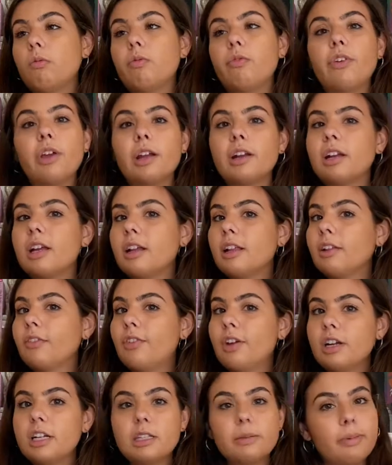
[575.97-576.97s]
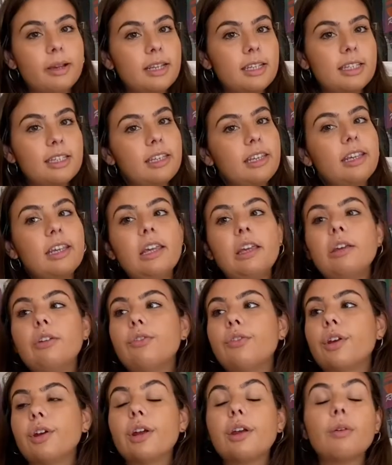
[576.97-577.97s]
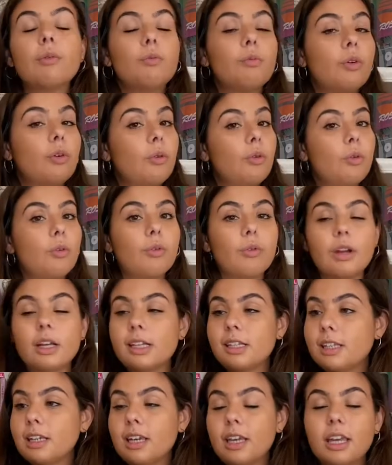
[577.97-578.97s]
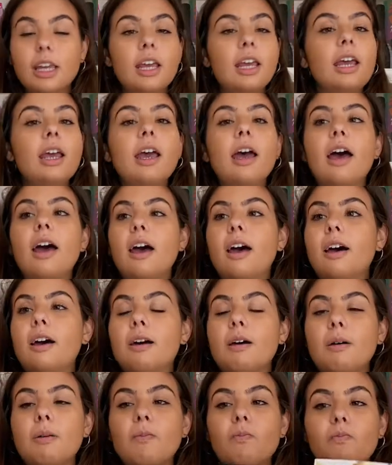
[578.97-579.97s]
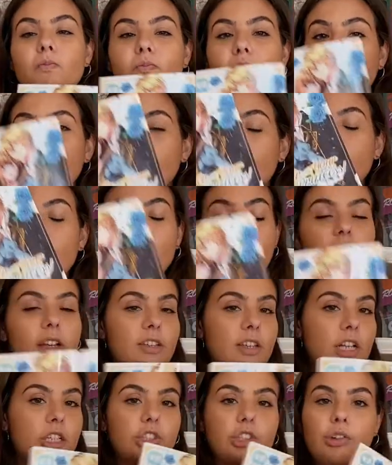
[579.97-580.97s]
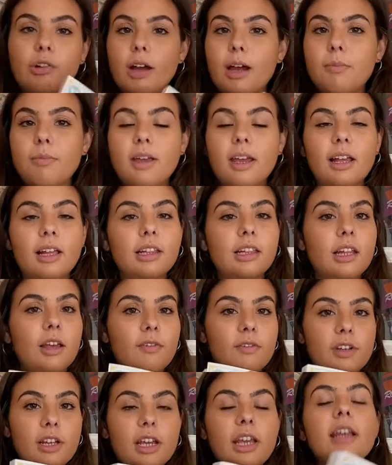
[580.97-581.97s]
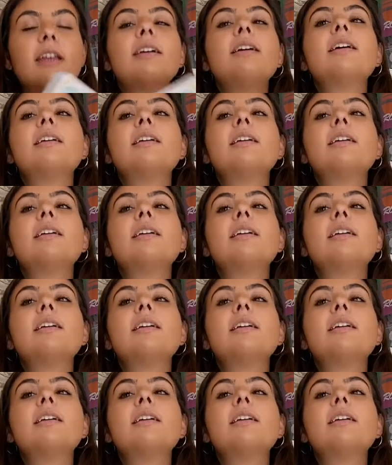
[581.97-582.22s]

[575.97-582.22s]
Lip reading: very very spicy, very whoa, crazy, very attention grabbing, loved it.